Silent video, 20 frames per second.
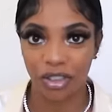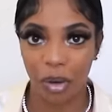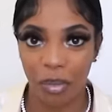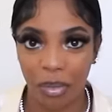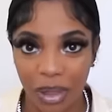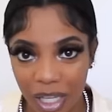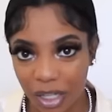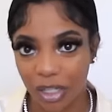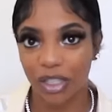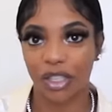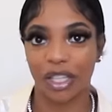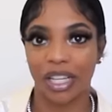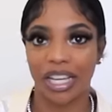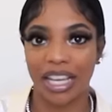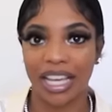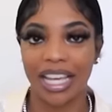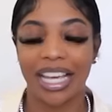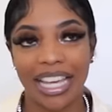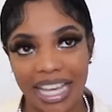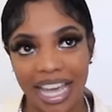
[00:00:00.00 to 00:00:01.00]
So I'm
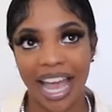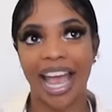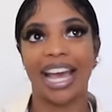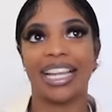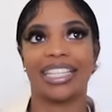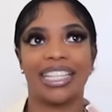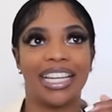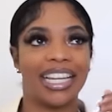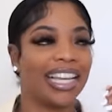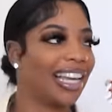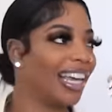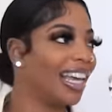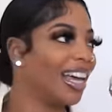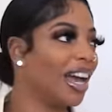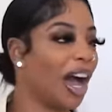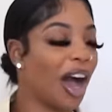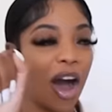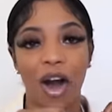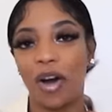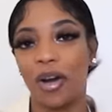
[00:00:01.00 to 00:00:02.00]
literally gassing,
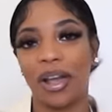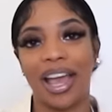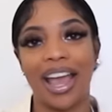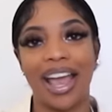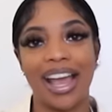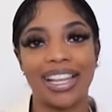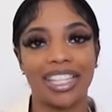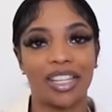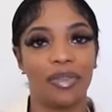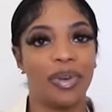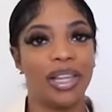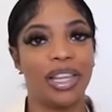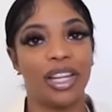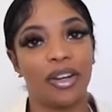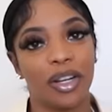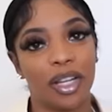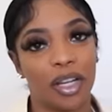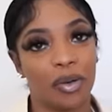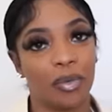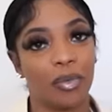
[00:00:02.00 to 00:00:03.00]
all gas, and we
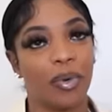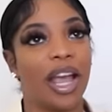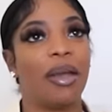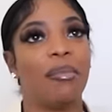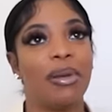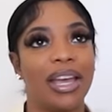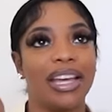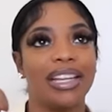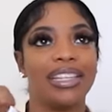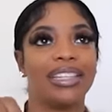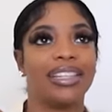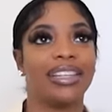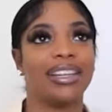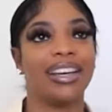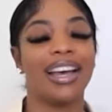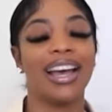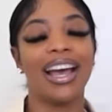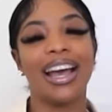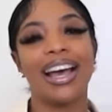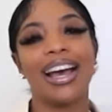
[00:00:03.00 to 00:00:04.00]
literally ram it
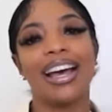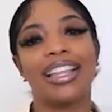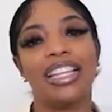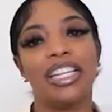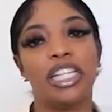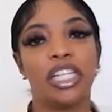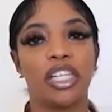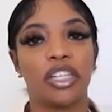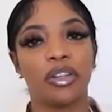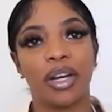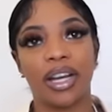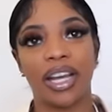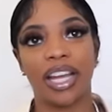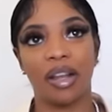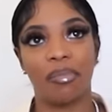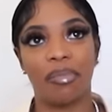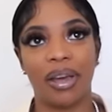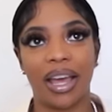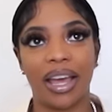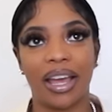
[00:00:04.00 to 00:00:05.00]
into this truck in
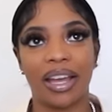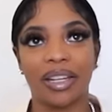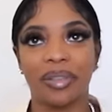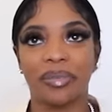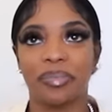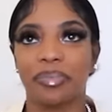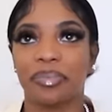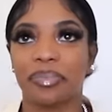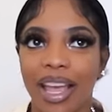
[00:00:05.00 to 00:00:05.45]
the back.